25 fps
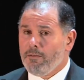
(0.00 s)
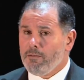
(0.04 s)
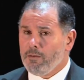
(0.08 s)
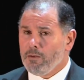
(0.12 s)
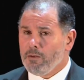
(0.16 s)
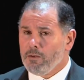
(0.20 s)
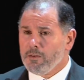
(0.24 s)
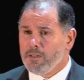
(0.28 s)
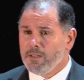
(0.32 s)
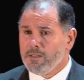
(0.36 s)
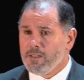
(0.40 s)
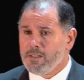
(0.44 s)

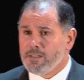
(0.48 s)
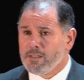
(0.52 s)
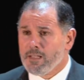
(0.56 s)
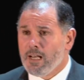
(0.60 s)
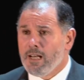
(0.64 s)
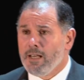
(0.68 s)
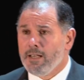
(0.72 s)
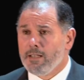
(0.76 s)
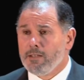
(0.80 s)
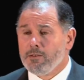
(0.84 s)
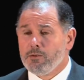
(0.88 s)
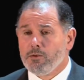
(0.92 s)
all the
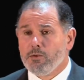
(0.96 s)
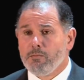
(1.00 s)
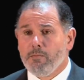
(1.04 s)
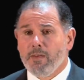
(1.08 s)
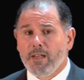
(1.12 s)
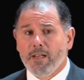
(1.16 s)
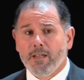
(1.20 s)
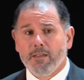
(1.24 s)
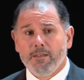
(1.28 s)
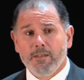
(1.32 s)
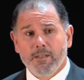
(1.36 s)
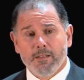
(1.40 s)
desire to
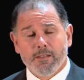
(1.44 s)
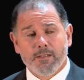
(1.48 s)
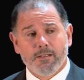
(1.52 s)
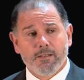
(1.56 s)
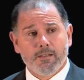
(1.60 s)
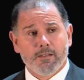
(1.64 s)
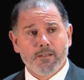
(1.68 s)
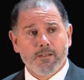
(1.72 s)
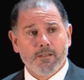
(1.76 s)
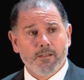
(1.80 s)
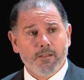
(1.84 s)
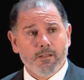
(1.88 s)
make
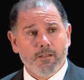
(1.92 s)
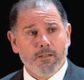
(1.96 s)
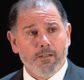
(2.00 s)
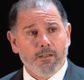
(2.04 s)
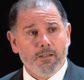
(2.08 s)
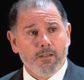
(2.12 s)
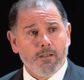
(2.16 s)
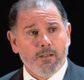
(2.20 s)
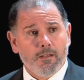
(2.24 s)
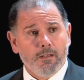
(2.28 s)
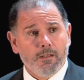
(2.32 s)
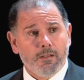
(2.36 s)
this
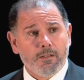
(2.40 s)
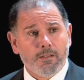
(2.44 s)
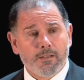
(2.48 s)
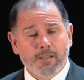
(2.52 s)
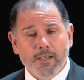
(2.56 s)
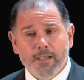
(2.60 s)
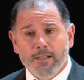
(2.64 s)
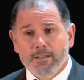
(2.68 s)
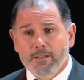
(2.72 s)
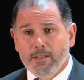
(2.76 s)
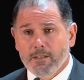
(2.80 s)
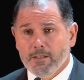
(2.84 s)

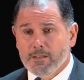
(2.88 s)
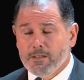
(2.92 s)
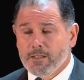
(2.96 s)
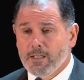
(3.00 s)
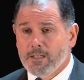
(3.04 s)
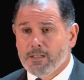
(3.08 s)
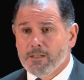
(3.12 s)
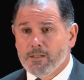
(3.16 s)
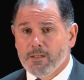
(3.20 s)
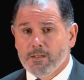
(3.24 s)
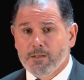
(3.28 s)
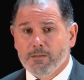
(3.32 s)
sector
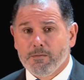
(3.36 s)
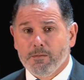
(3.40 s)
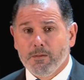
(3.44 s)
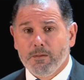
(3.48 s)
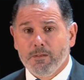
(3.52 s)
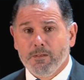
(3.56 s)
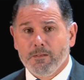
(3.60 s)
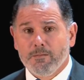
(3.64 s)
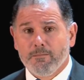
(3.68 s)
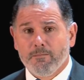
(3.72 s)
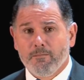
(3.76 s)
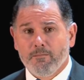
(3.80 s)
successful.